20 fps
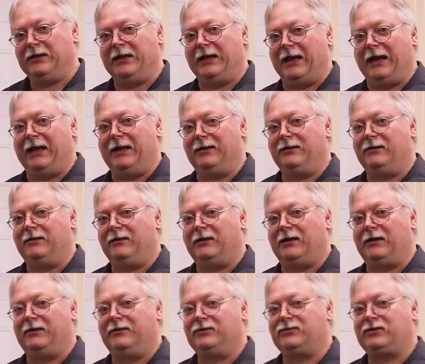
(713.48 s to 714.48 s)
And
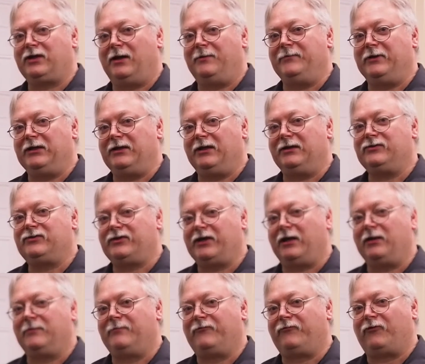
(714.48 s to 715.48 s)
this company does
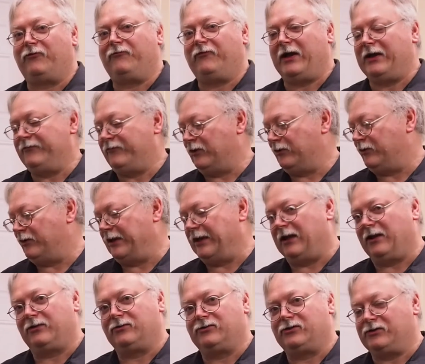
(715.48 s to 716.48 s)
sell them for
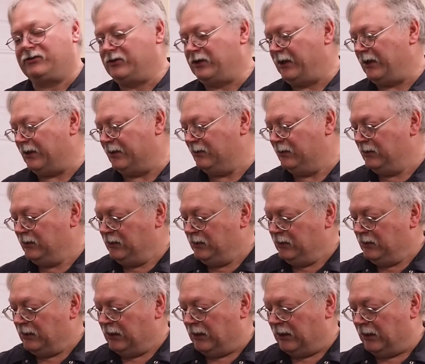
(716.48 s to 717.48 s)
$500 a set.
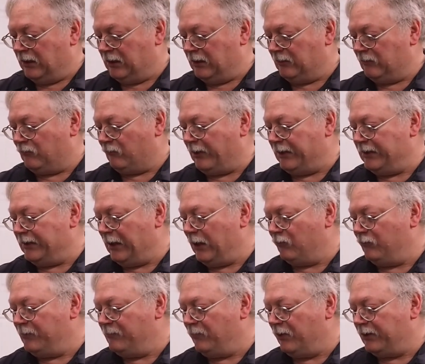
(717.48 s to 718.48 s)
Right now
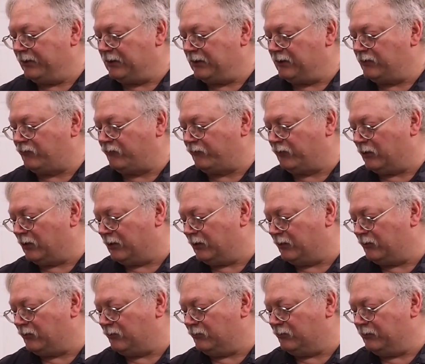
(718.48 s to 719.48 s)
we bought these
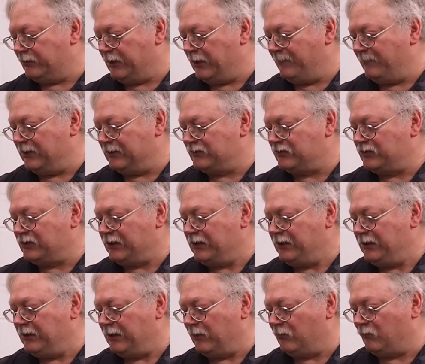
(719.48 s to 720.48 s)
through
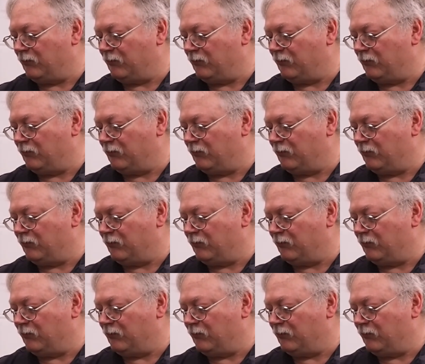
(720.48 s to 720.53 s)
MSC. They